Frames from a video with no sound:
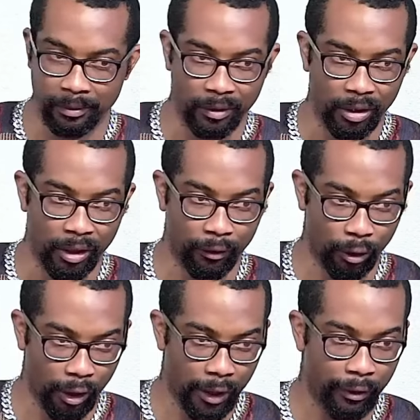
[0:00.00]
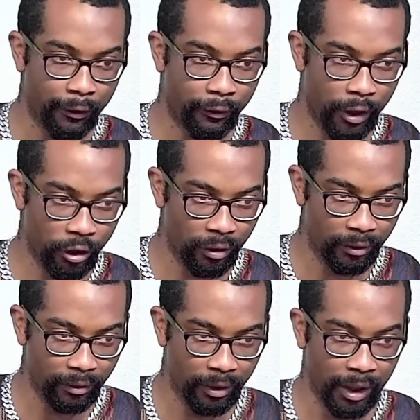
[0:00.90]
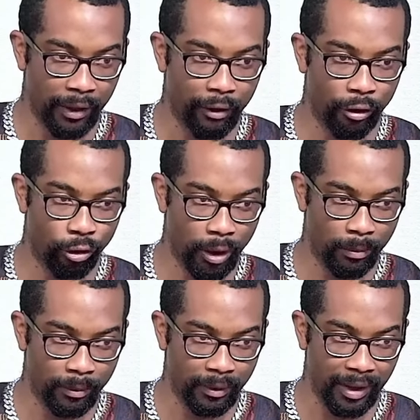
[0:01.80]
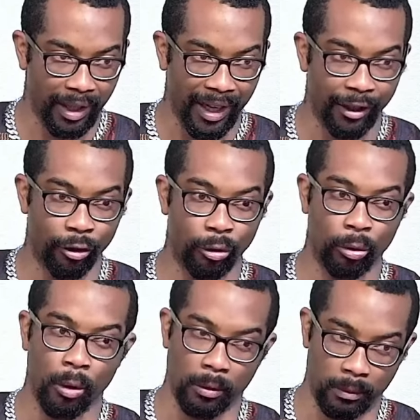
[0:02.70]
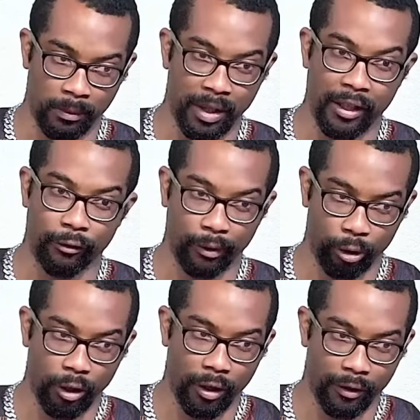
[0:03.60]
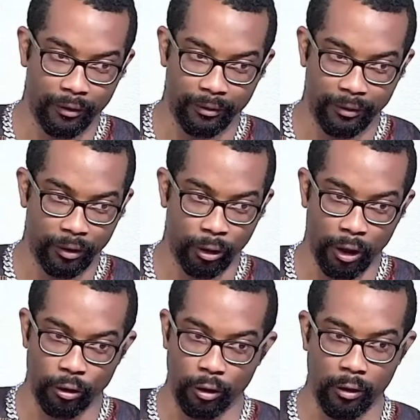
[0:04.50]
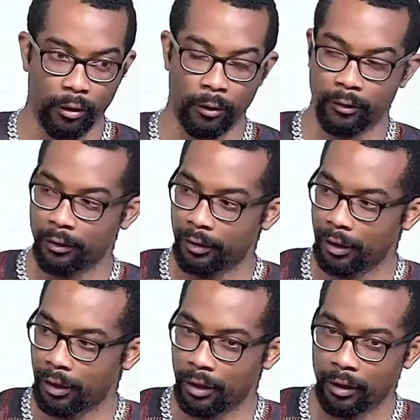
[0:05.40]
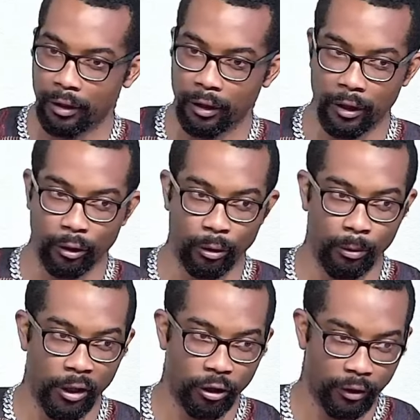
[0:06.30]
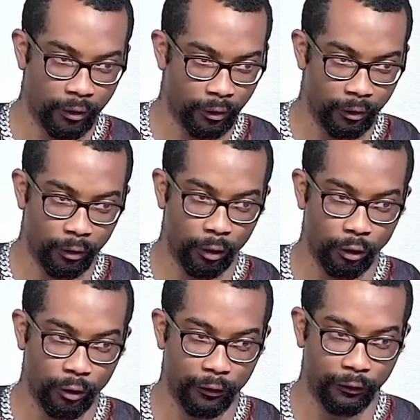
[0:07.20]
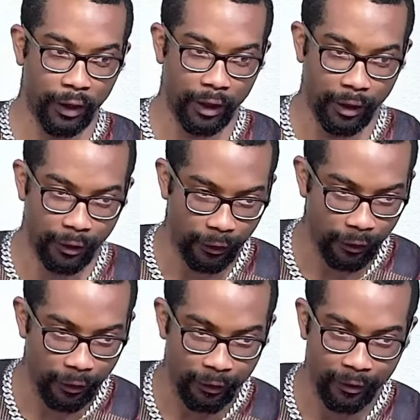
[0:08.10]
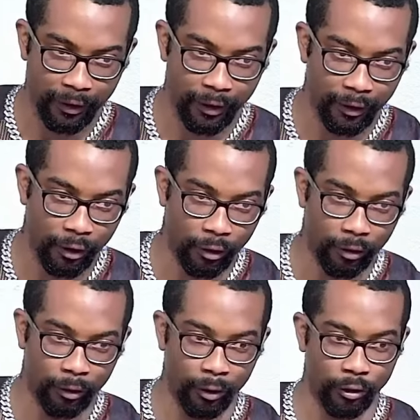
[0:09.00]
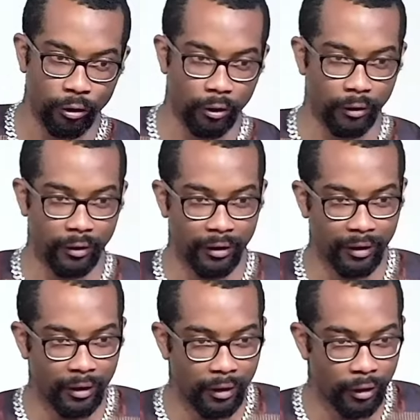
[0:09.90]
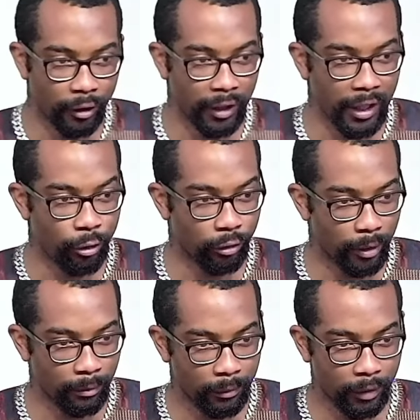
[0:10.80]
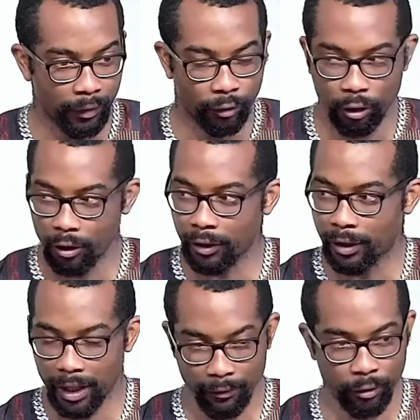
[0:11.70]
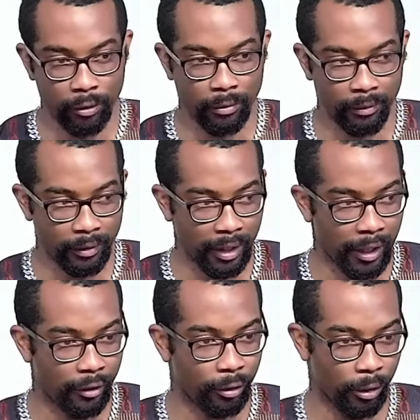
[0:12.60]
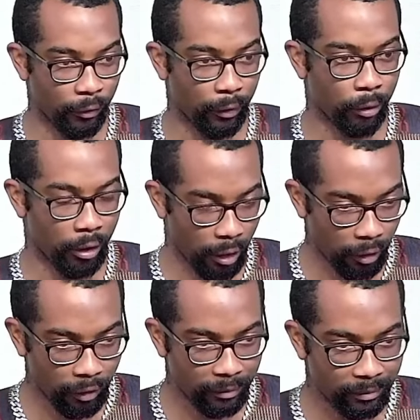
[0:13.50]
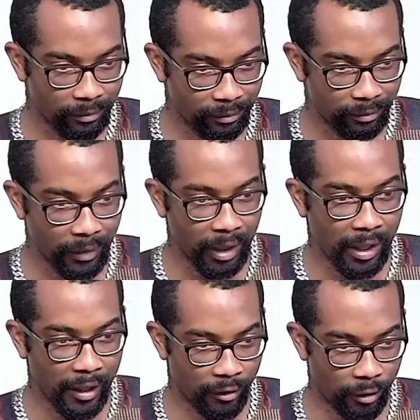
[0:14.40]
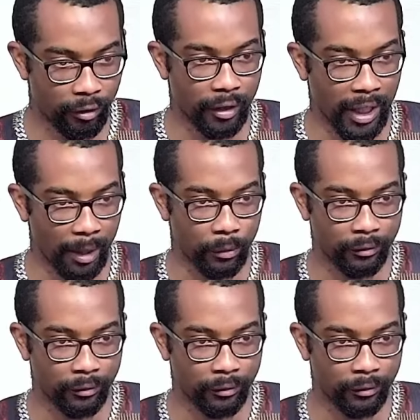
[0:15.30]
If God gave you a vision, he gave you a dream, and you know it's from God, not your intuition, not your feelings, not your daydream. If God gave you and you know it's from God, it's going to happen.